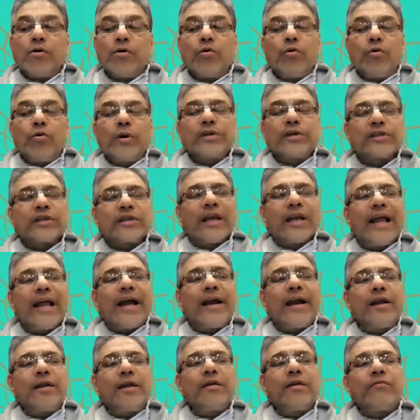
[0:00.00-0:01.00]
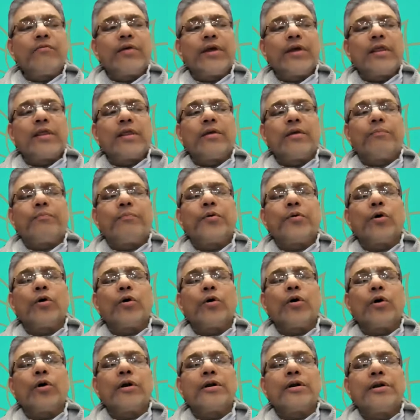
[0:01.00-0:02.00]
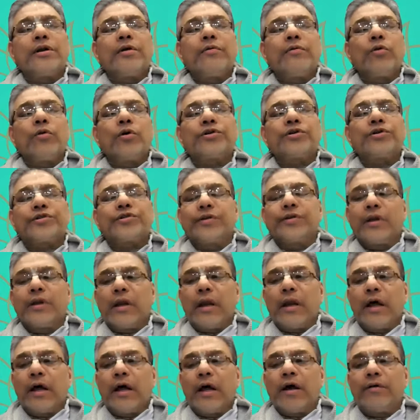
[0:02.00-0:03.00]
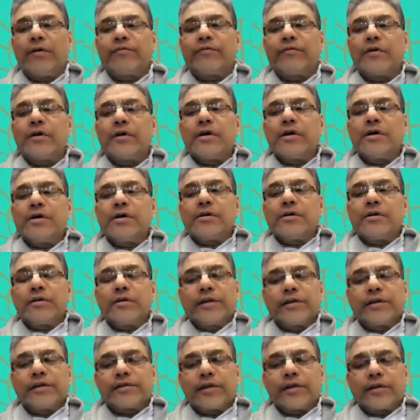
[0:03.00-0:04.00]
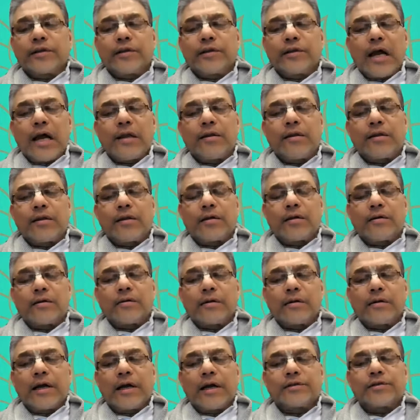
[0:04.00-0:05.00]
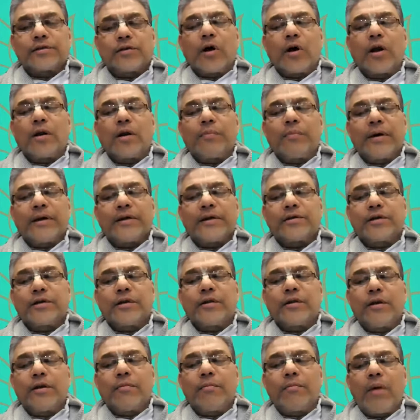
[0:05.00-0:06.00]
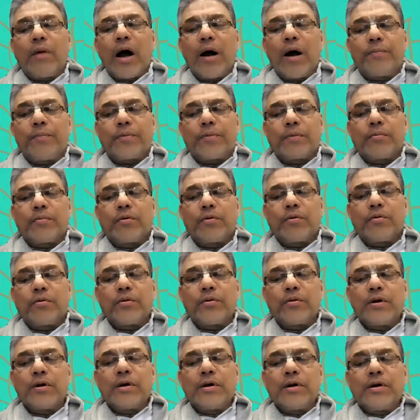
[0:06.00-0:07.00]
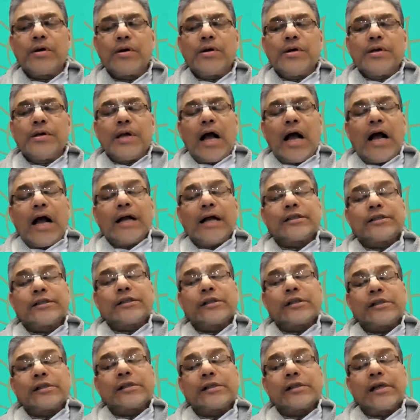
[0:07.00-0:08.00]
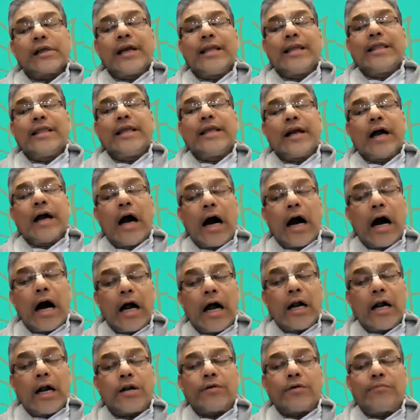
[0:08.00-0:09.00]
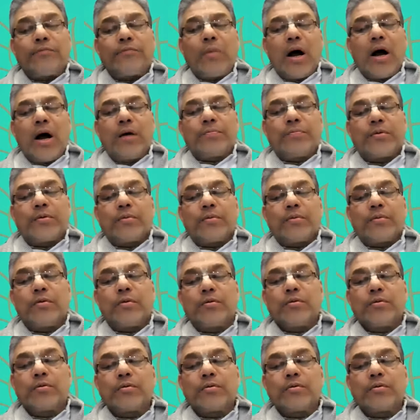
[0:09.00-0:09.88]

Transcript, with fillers: who is laden with the pure devotional love the siddhanta as taught by chaitanya mahaprabhu as in the heart of mahaprabhu